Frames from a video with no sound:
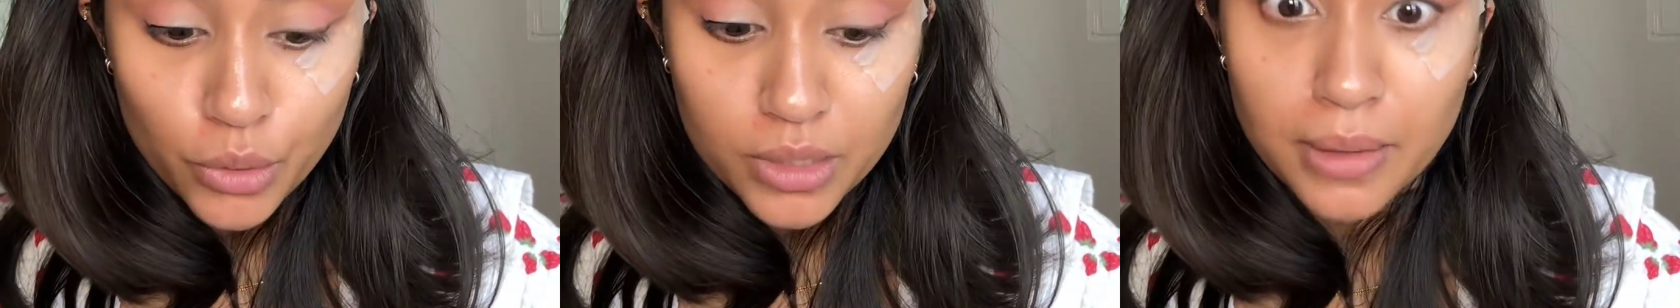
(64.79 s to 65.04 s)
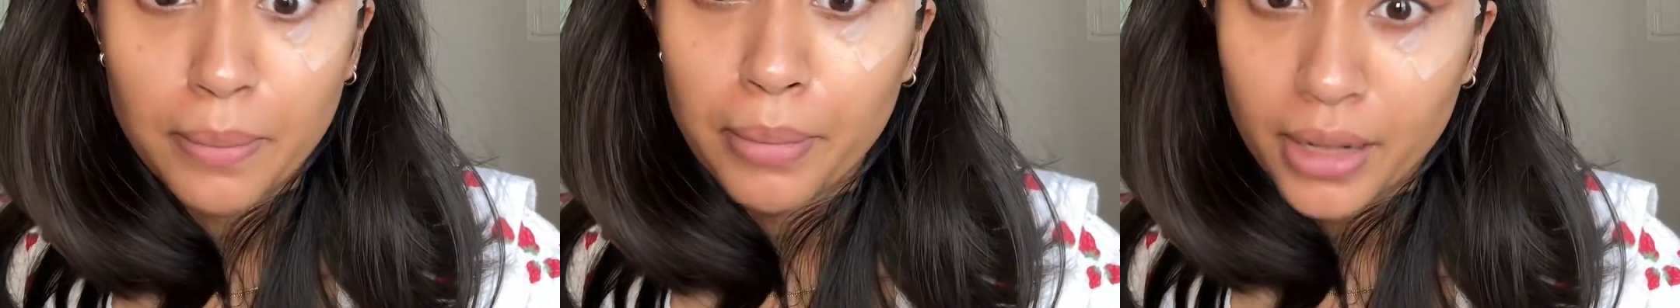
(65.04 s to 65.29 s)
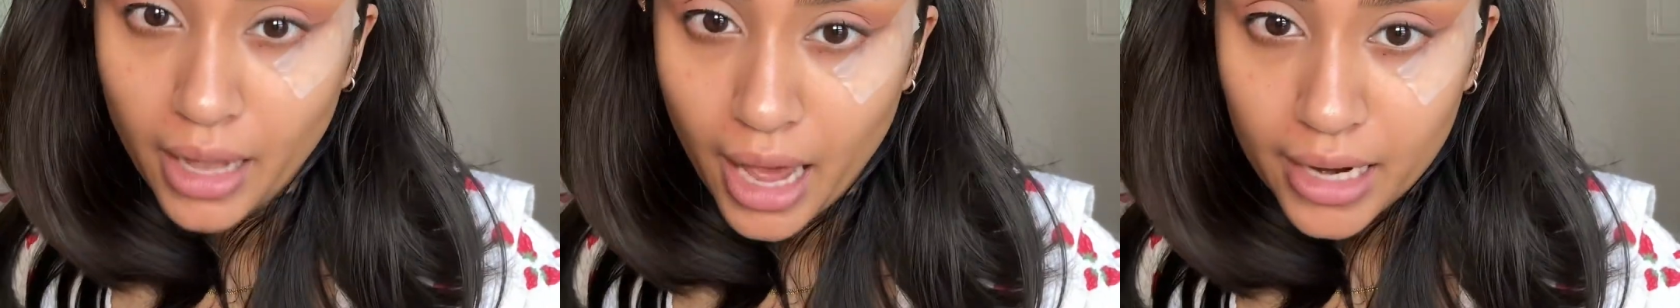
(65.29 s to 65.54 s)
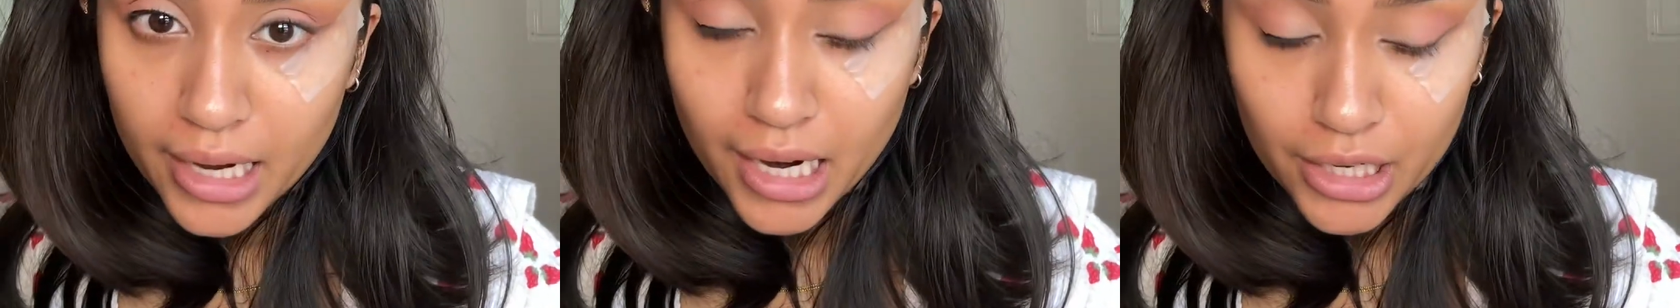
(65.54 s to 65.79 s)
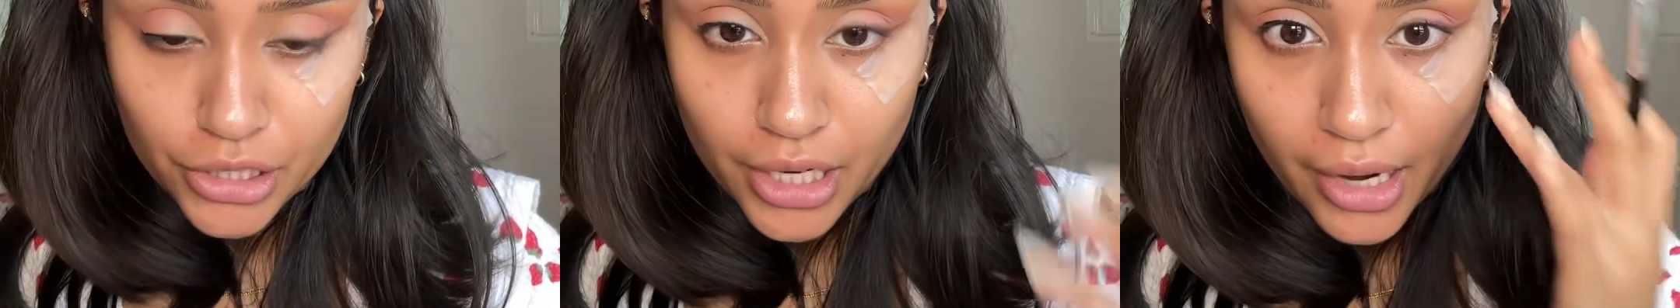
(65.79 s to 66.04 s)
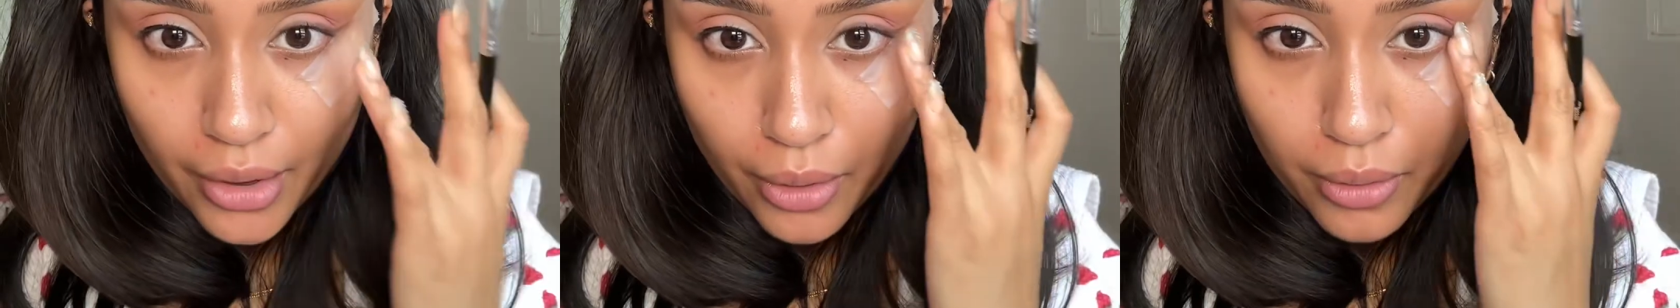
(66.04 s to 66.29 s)
some black
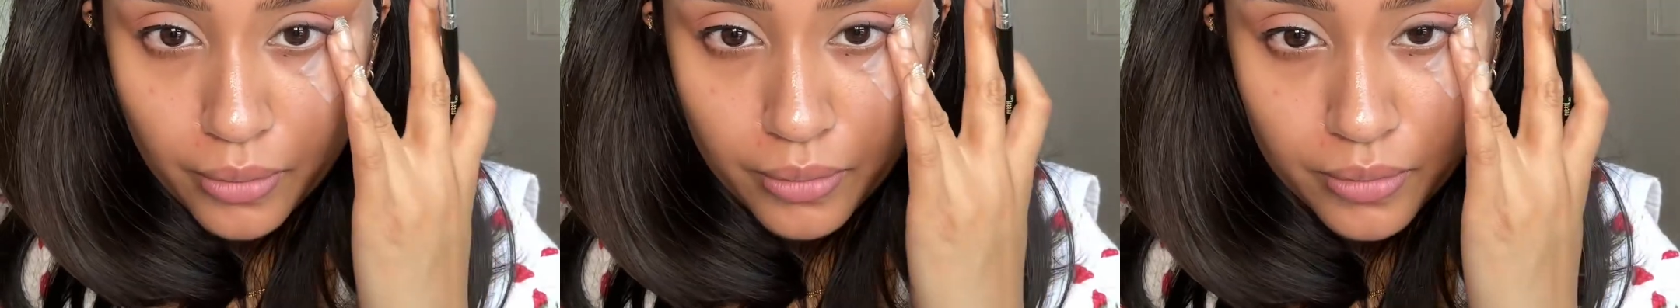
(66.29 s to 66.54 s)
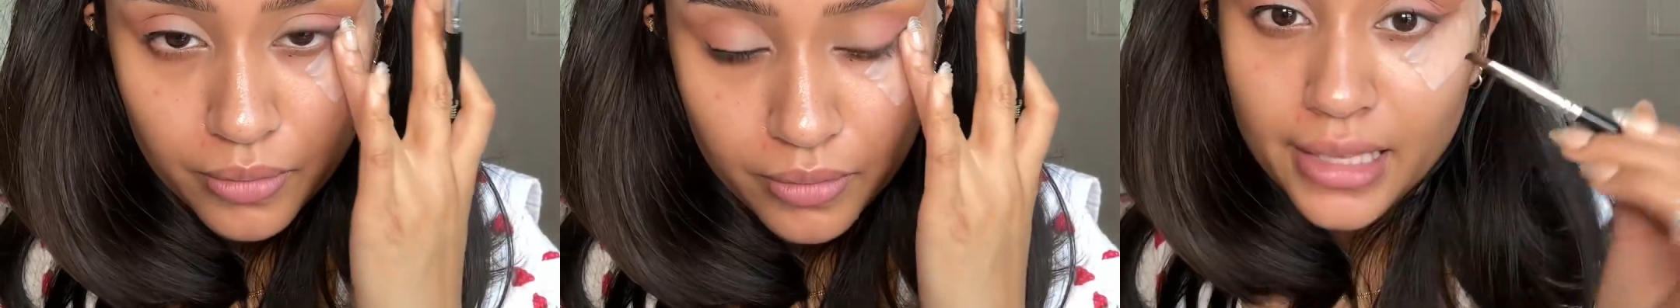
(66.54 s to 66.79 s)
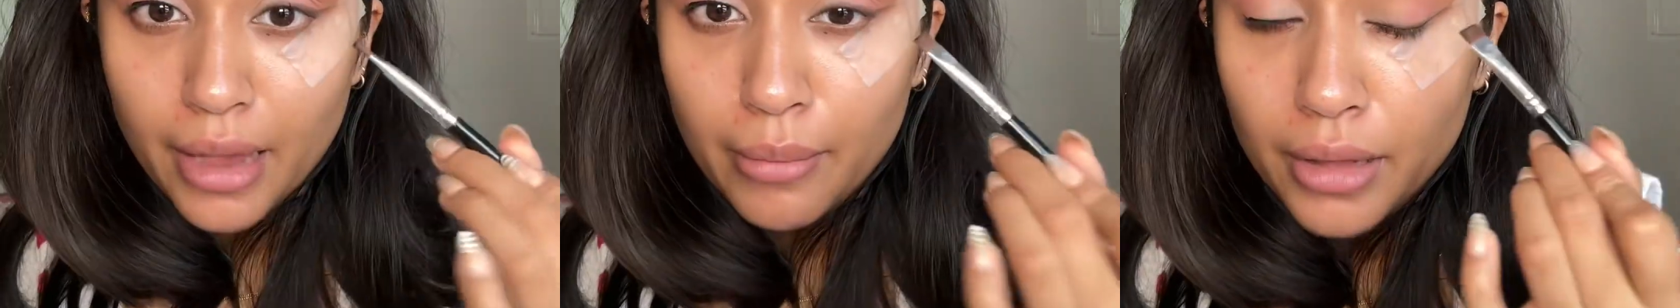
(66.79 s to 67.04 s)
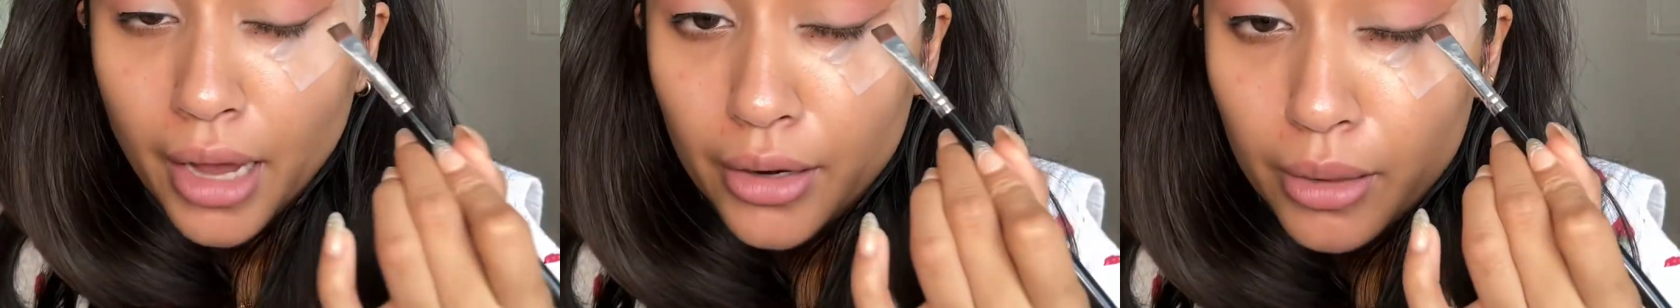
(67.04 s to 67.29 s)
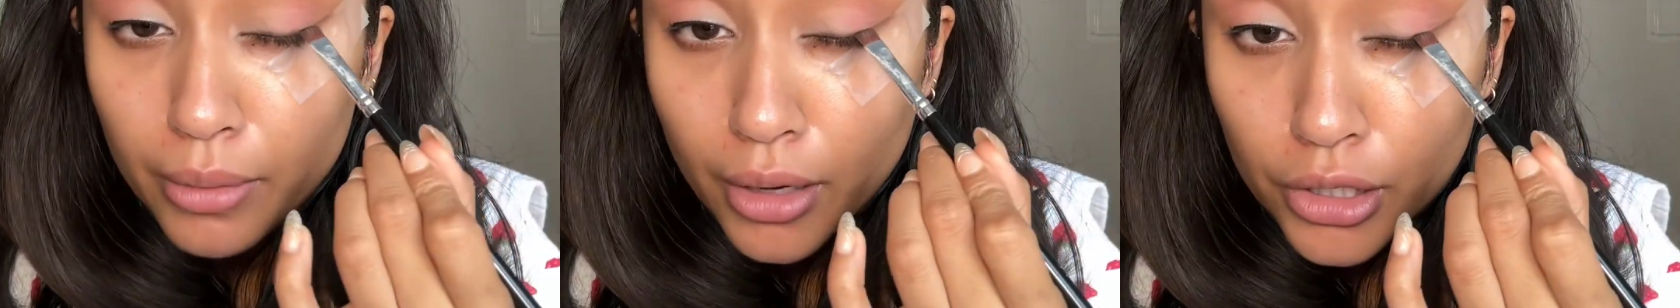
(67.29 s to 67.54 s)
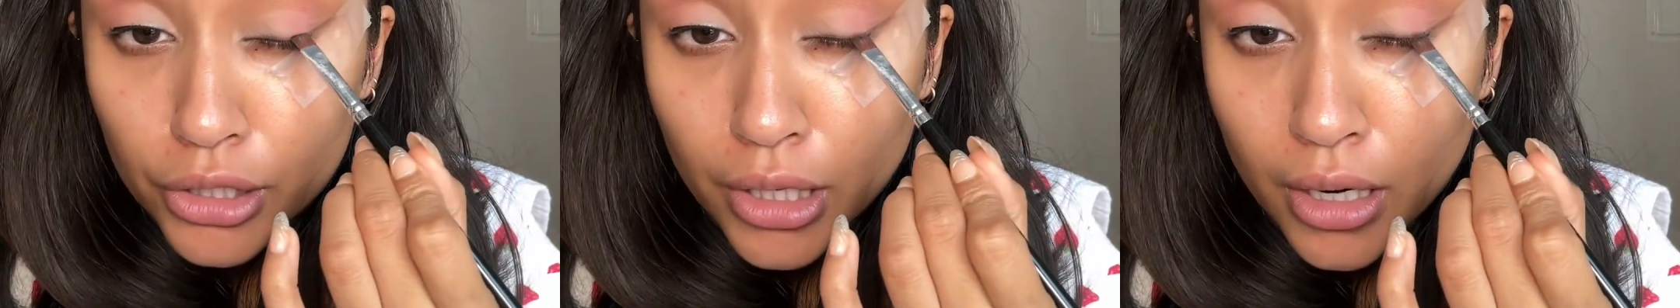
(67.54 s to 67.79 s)
eyeshadow, same liner
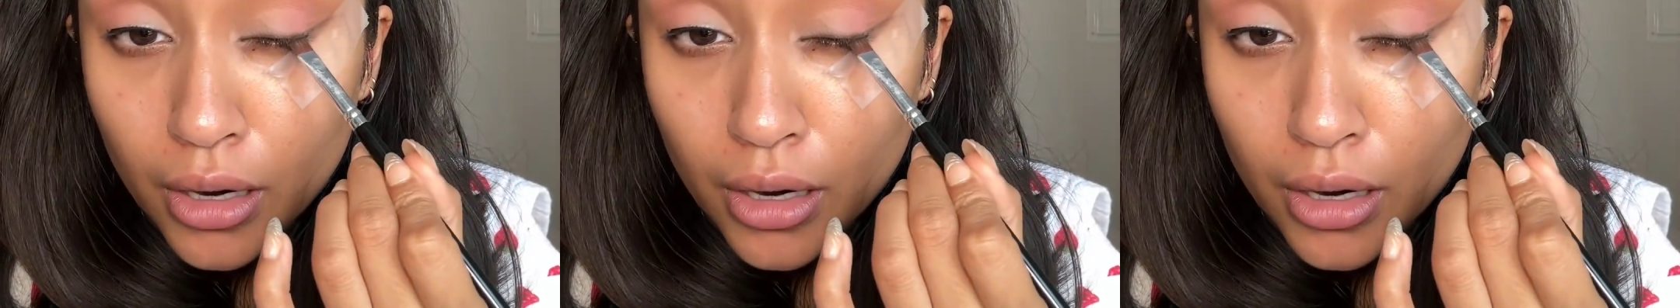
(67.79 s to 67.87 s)
blush.